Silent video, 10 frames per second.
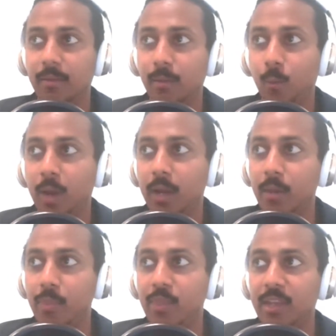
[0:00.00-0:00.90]

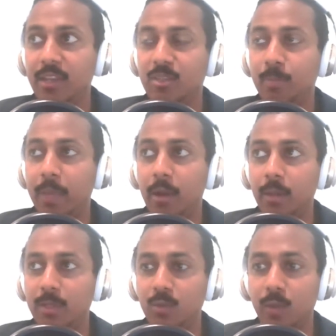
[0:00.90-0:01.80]
where the
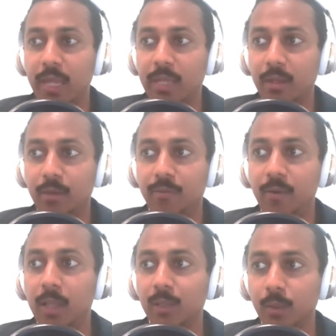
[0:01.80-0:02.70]
disparity between their
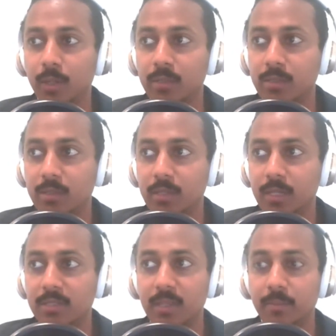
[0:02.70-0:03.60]
followers
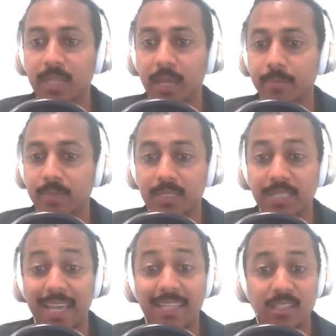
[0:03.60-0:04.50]
is sometimes
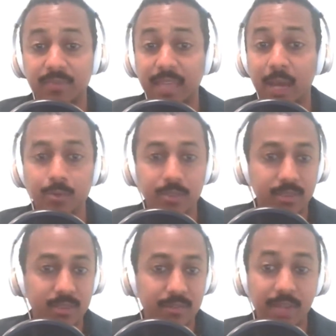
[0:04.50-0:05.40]
tens of
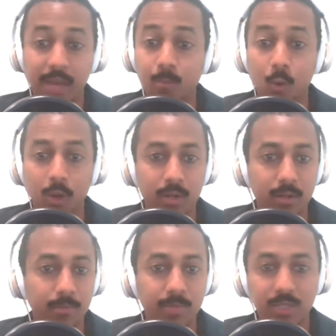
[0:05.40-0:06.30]
thousands if not more
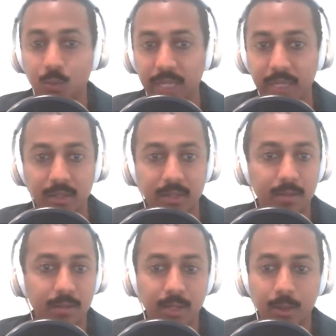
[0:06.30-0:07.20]
between
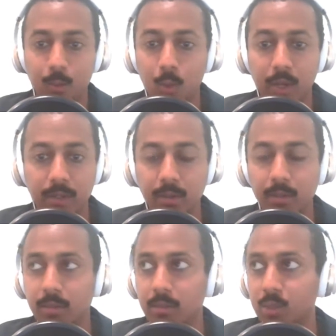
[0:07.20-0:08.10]
you know one
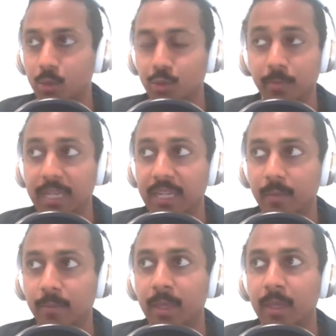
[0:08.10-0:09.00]
social
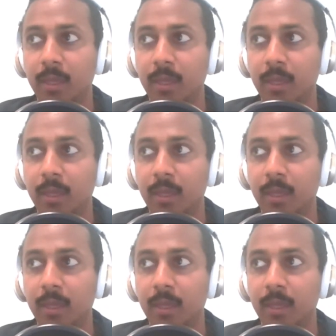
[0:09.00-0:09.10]
medium